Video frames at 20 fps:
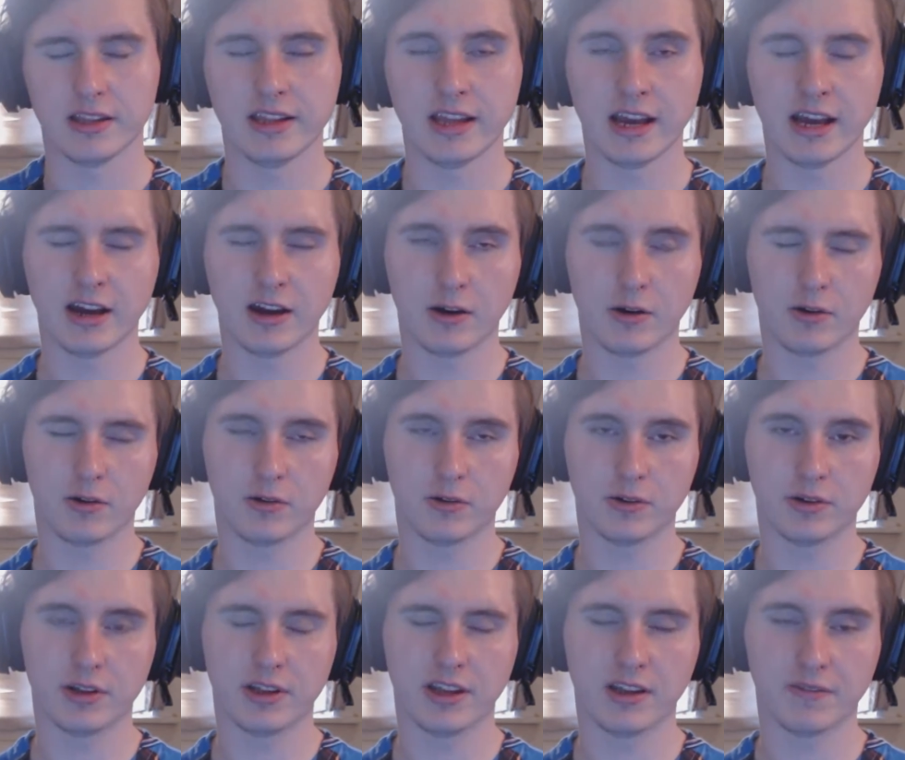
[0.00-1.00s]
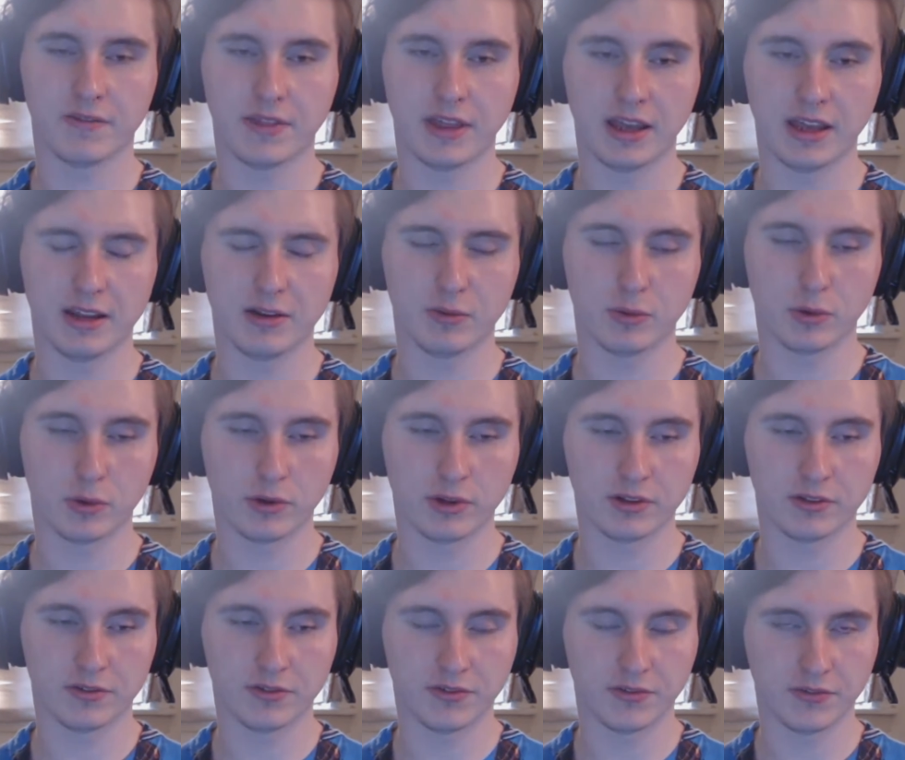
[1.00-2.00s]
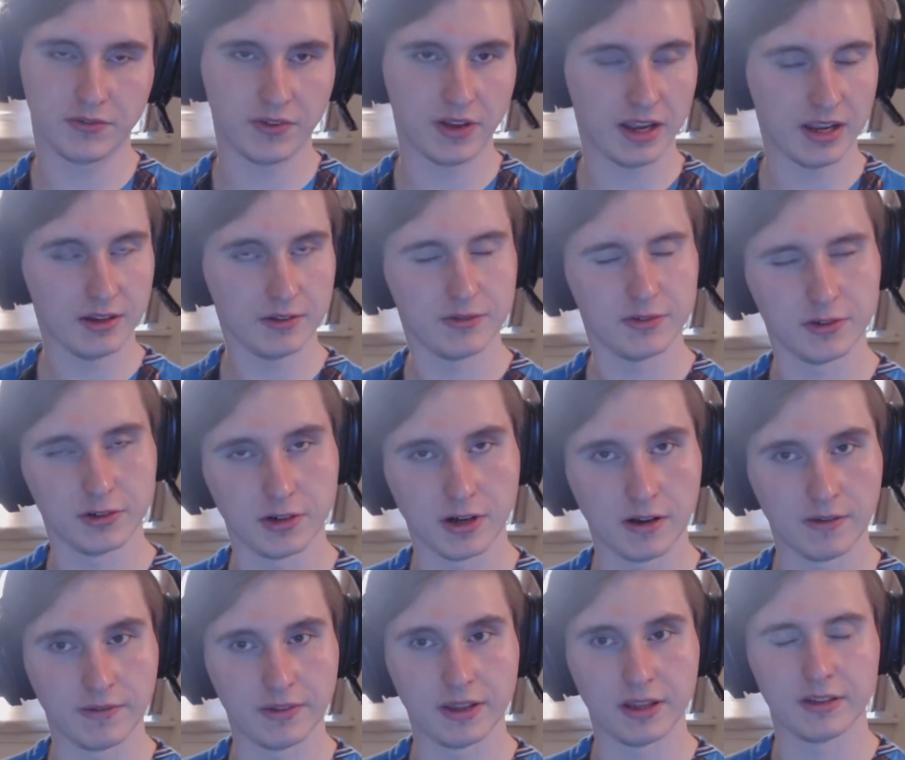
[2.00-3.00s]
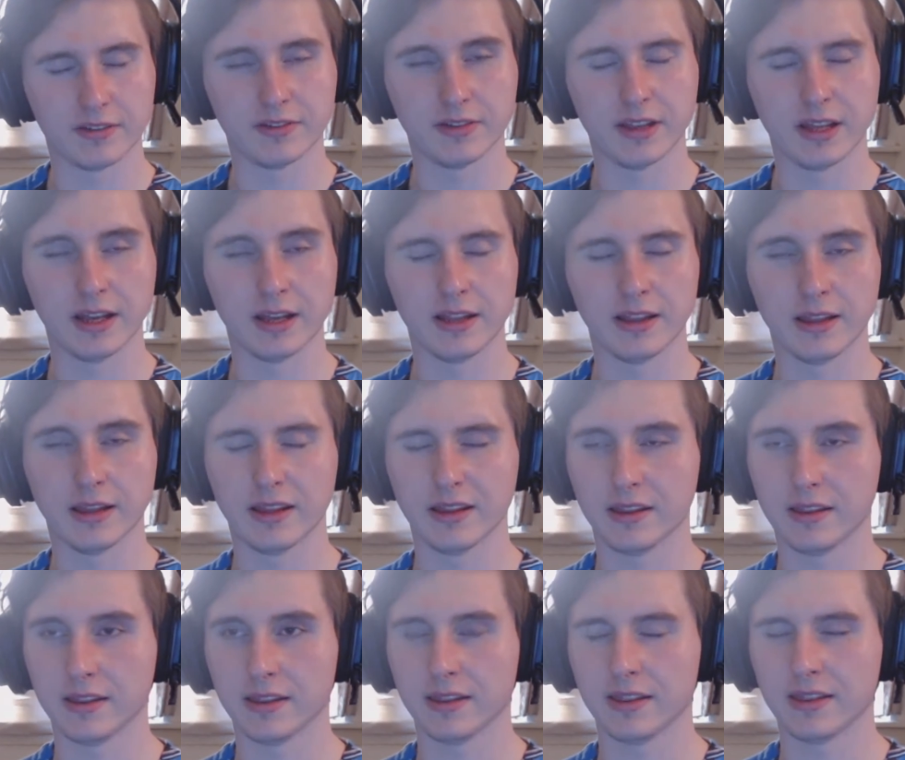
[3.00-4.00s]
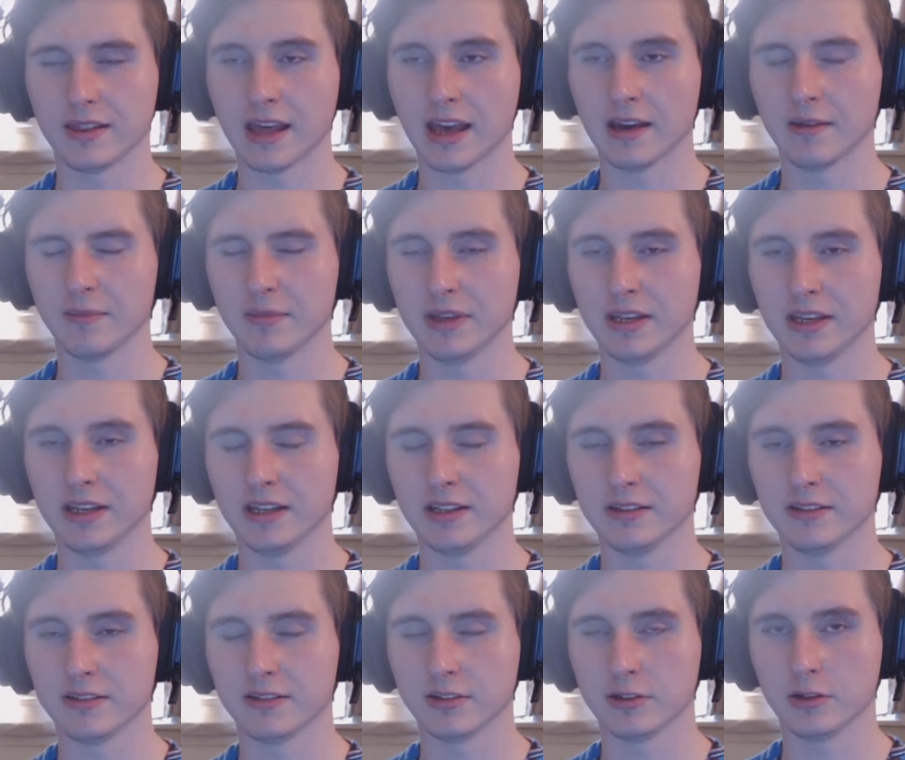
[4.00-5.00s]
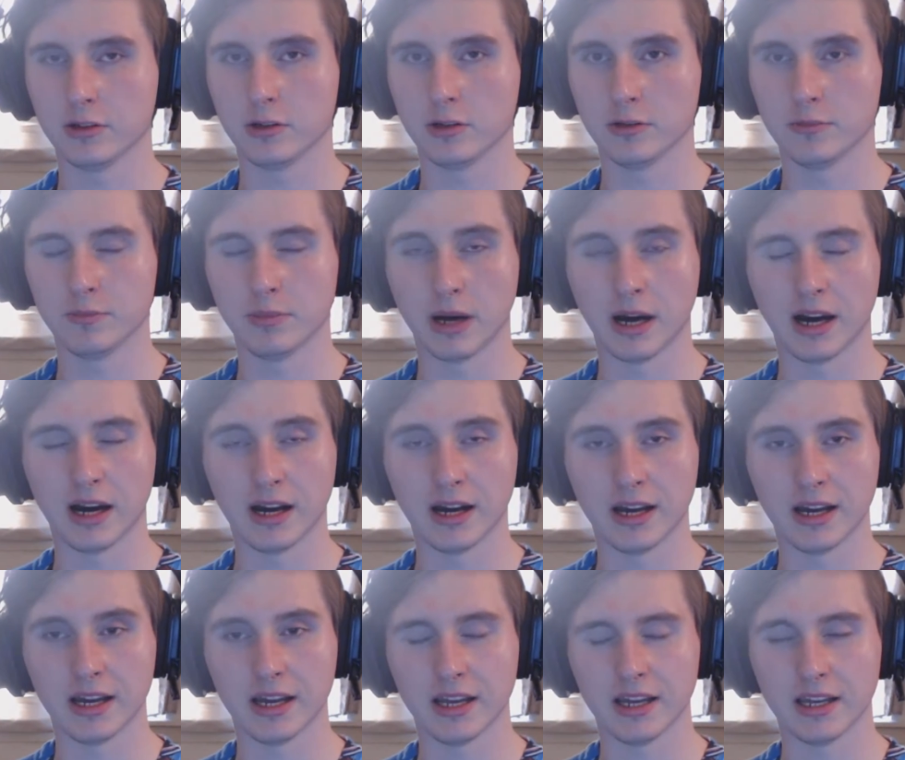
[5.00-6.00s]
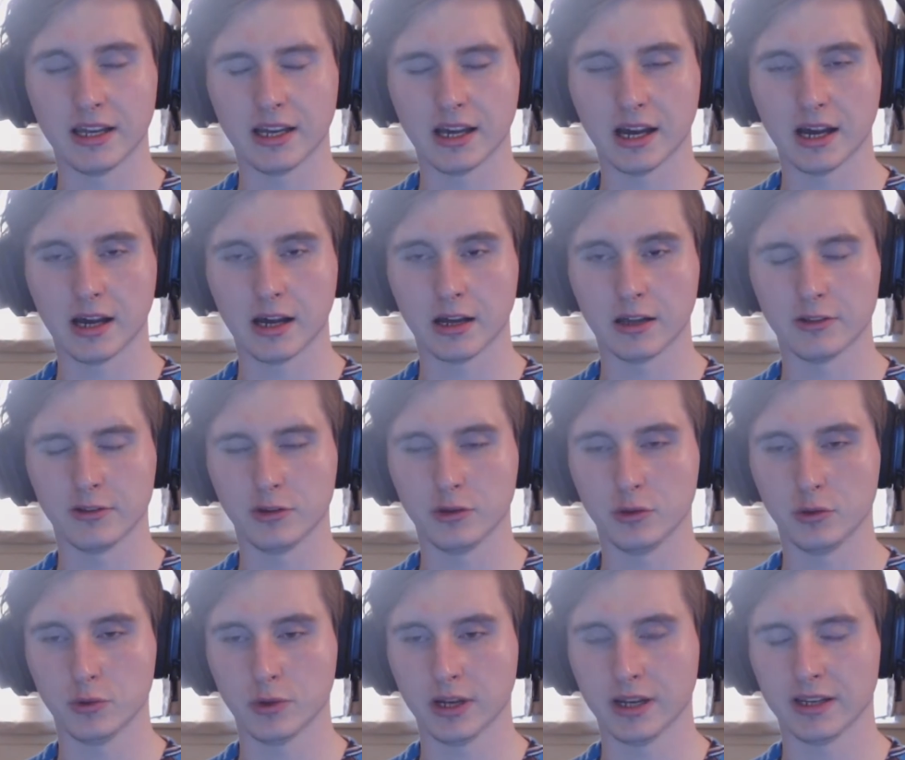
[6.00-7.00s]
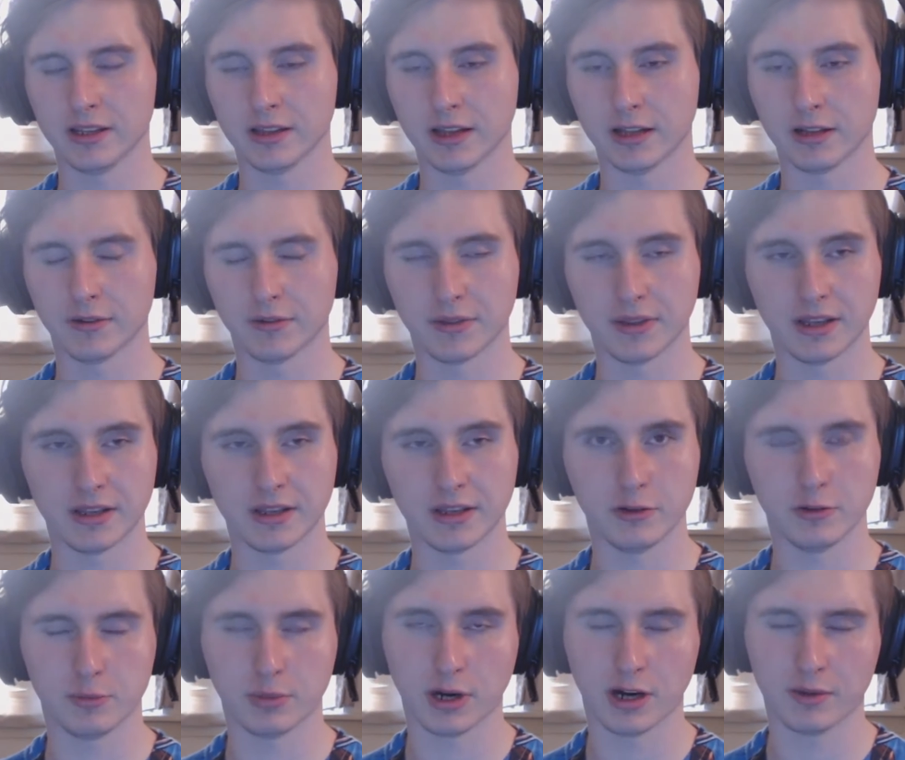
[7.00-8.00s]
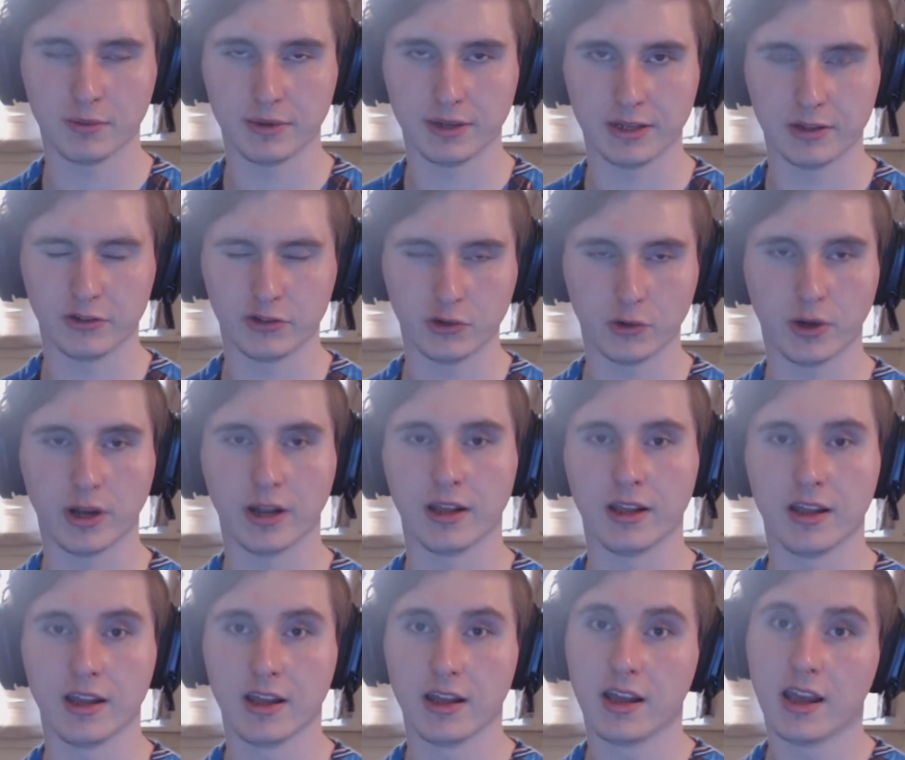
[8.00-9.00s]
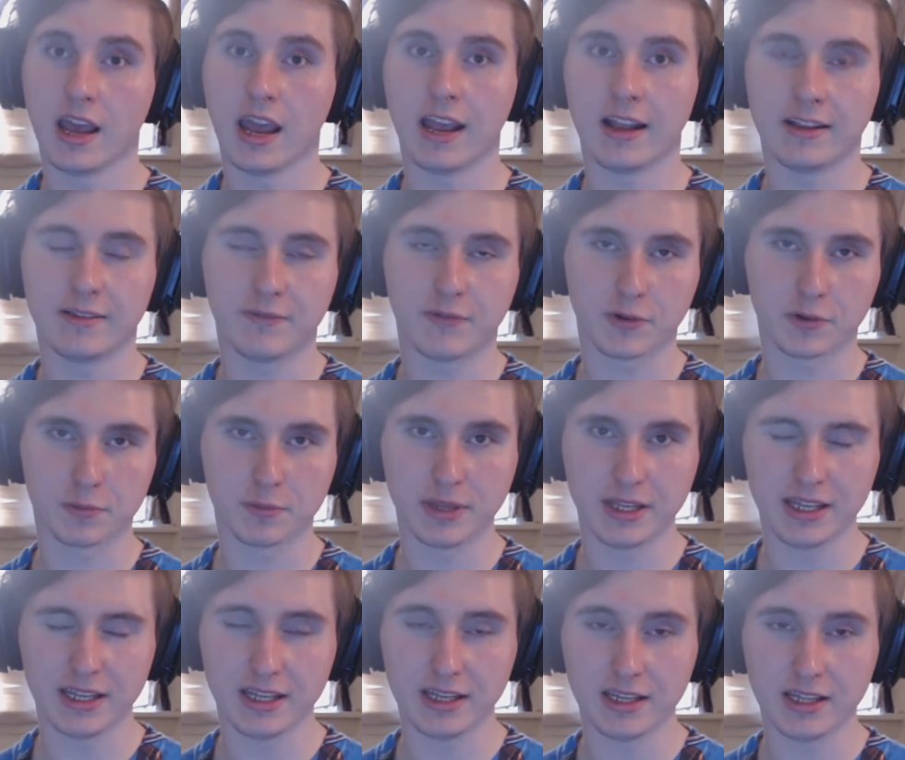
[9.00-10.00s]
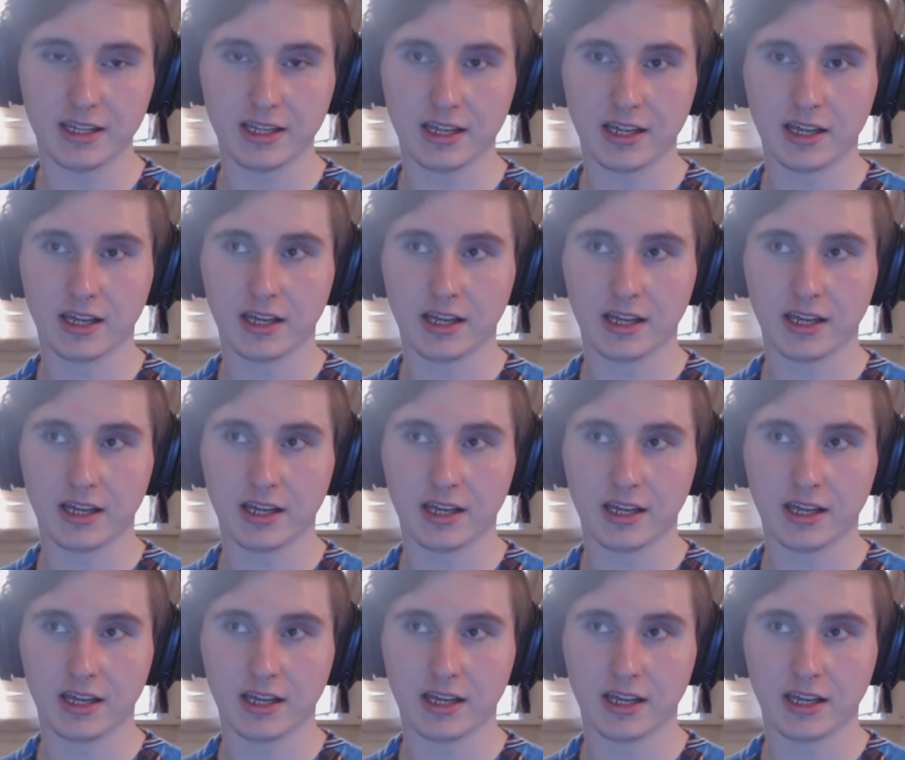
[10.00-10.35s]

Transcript: Now, if they rule in favor of this, then that means goodbye to a lot of things you probably enjoy. And for me,